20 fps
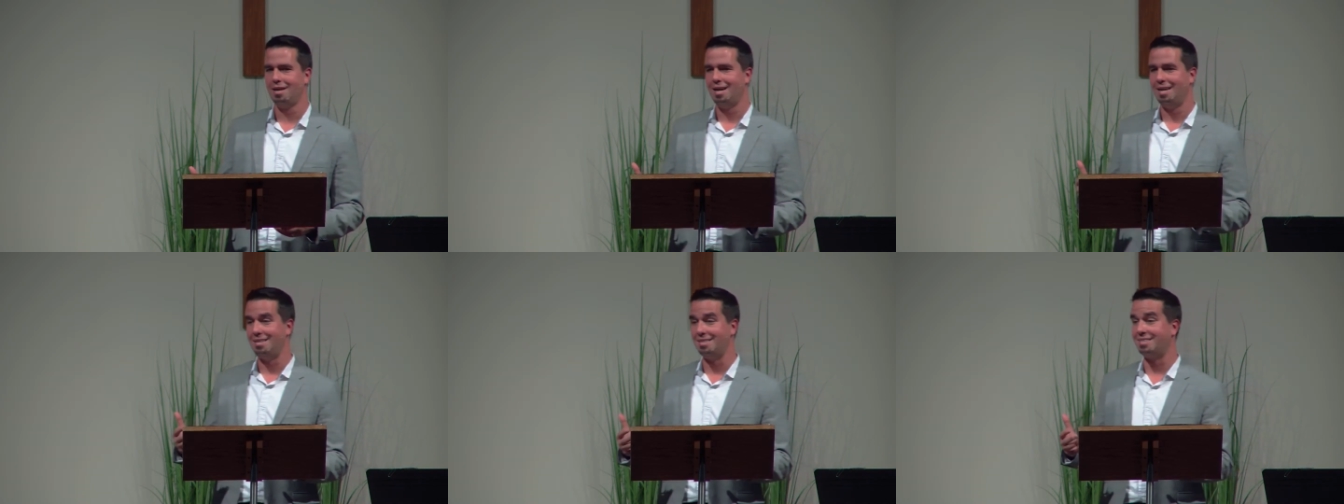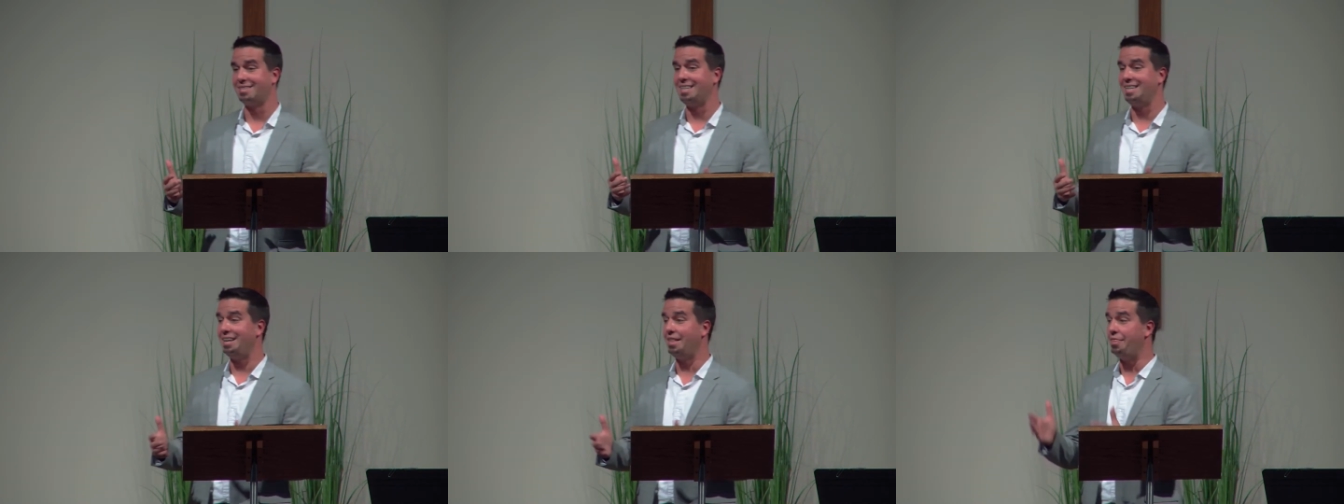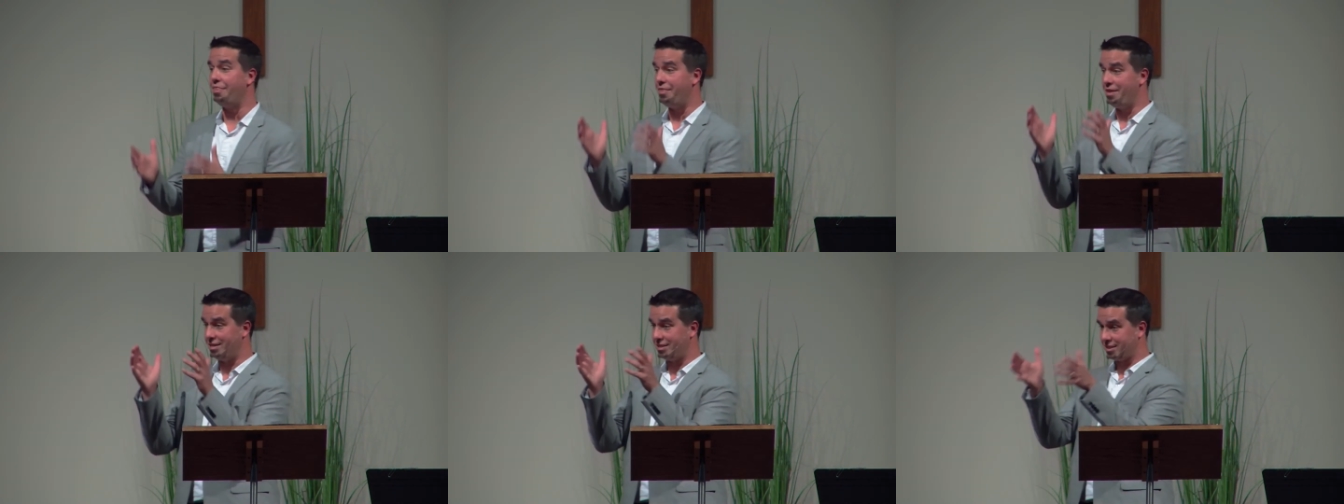and to see it
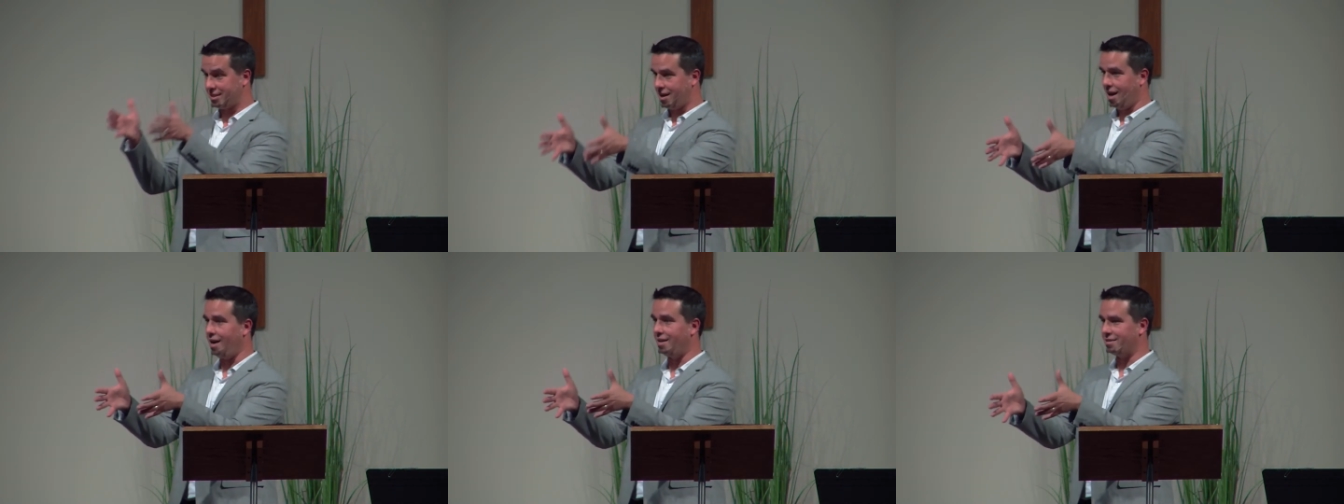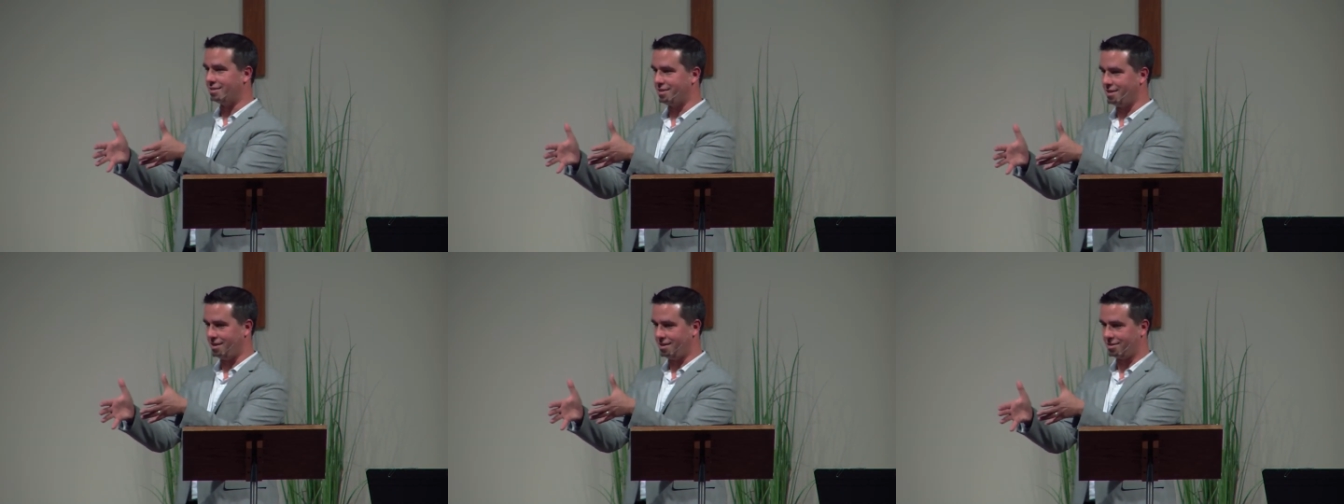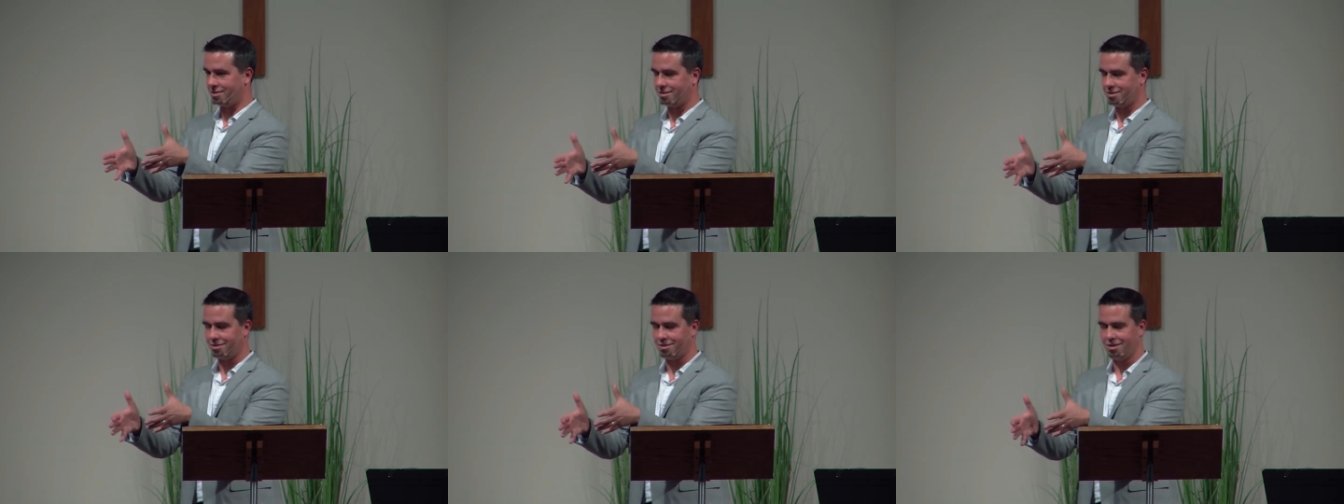in this
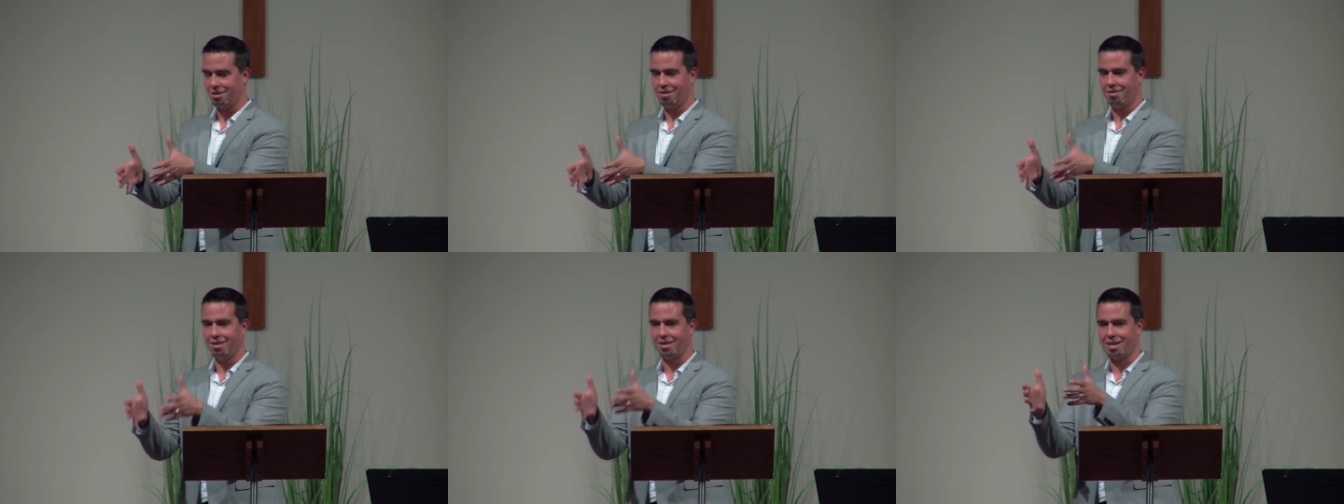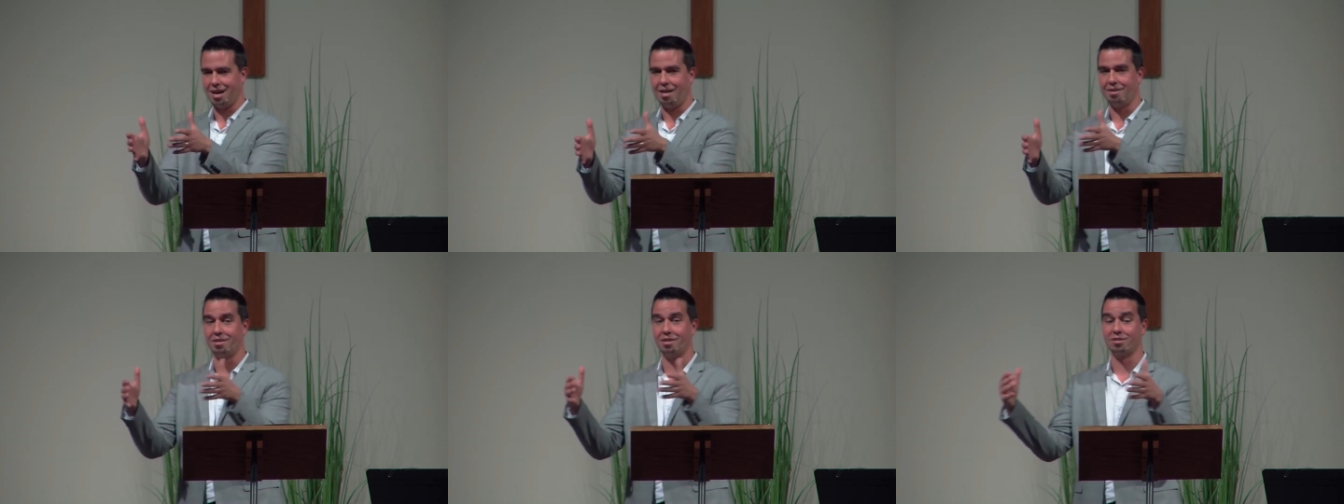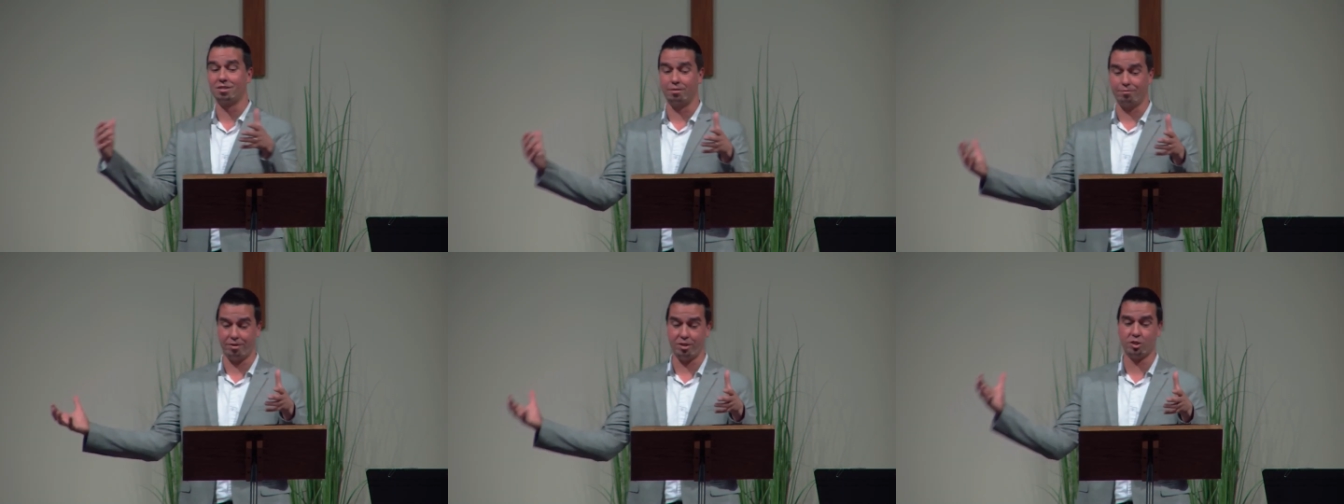context the
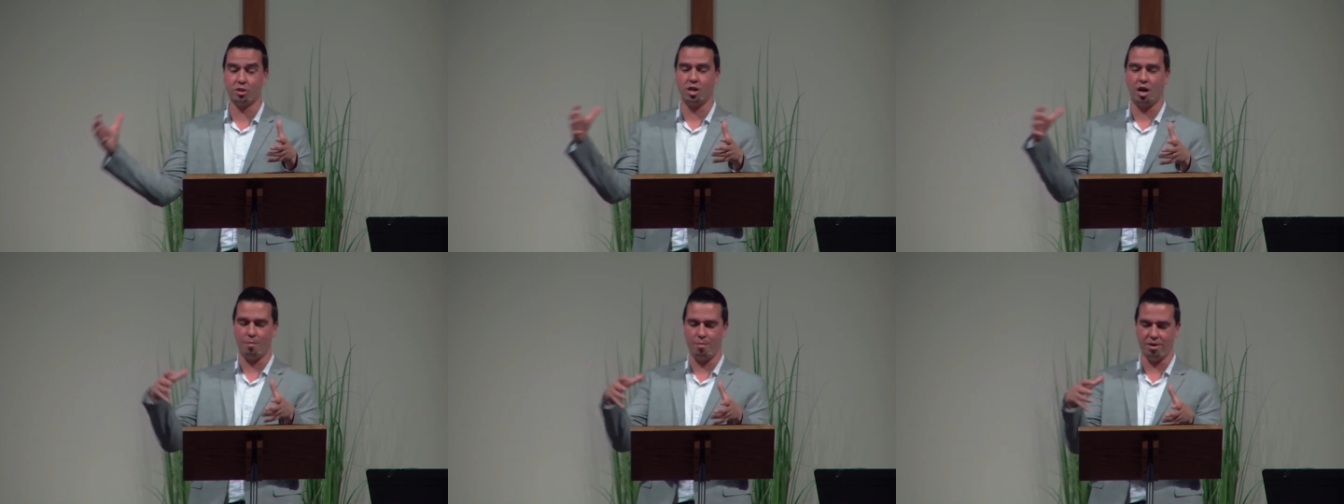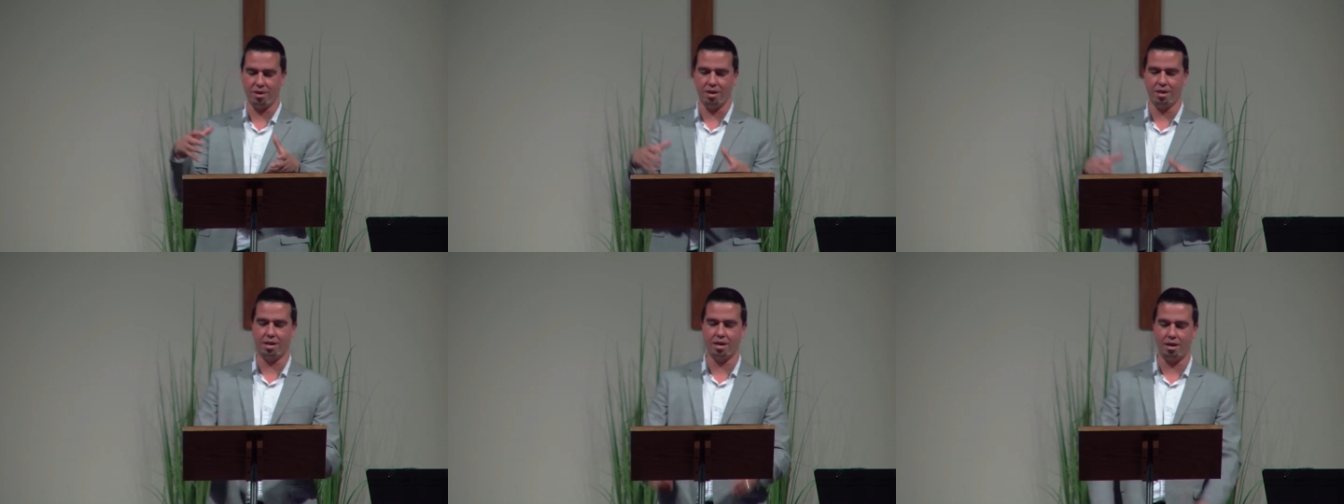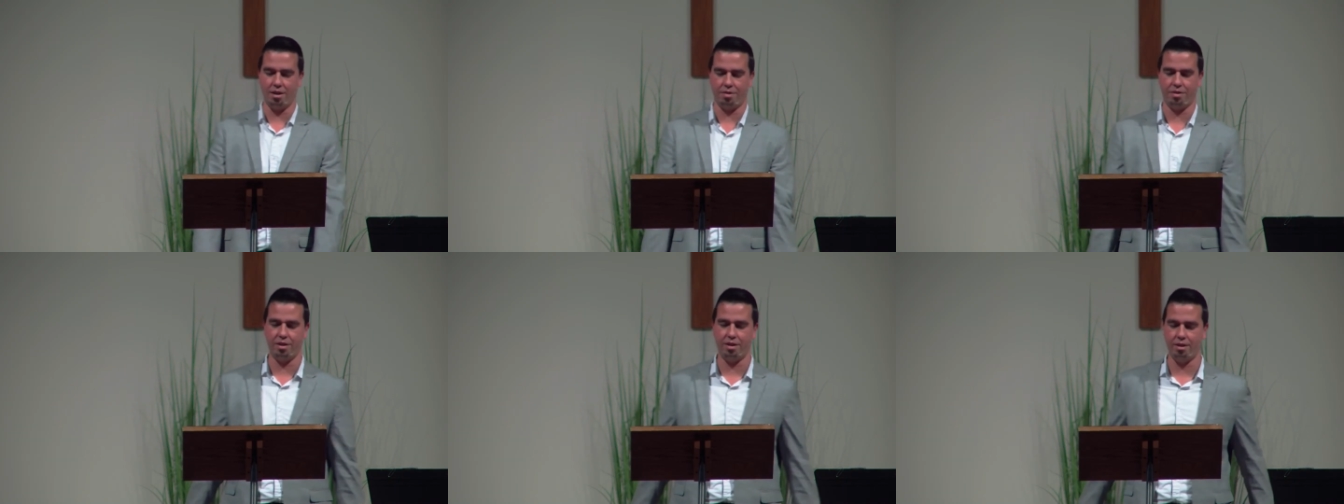context of his coming
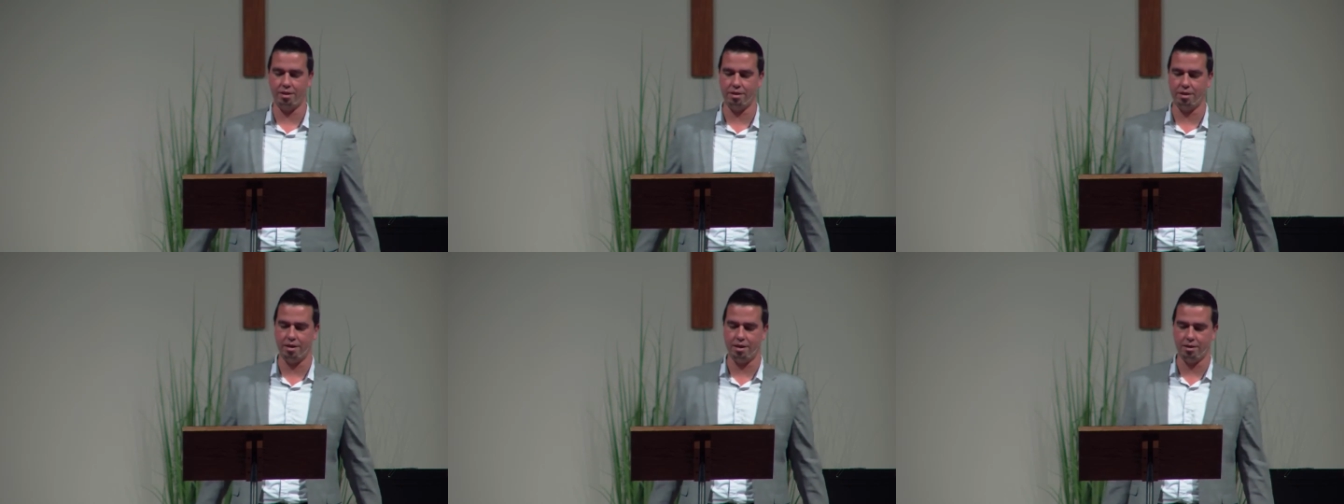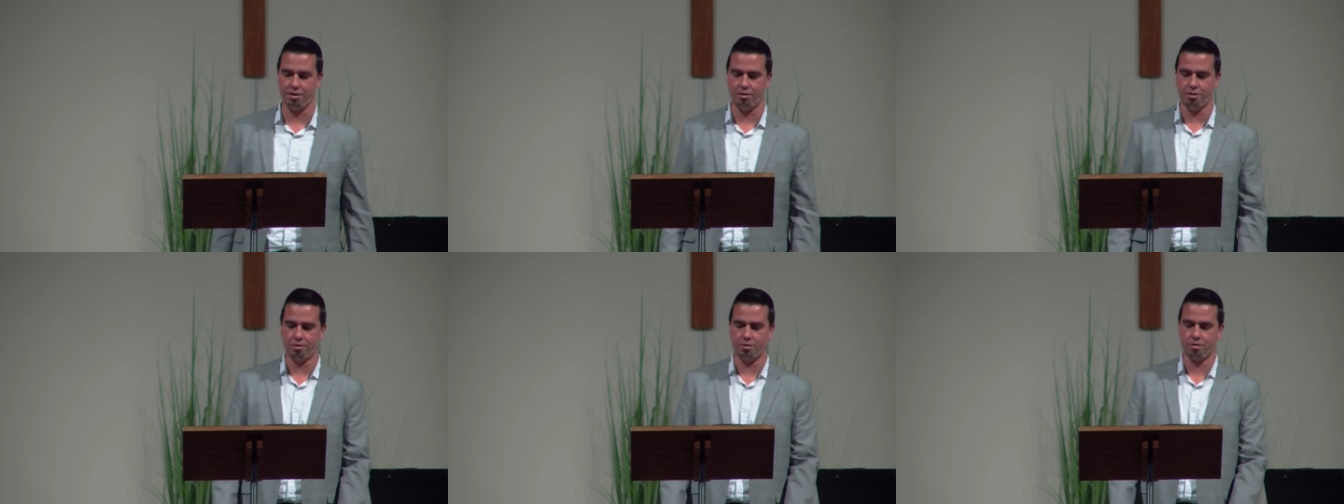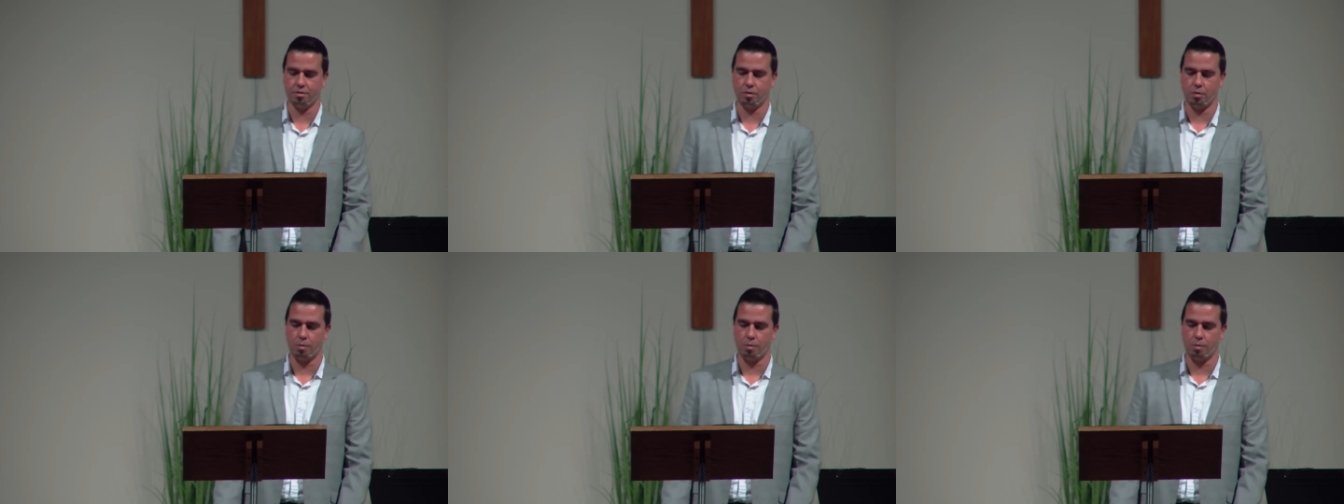again at the end of the age.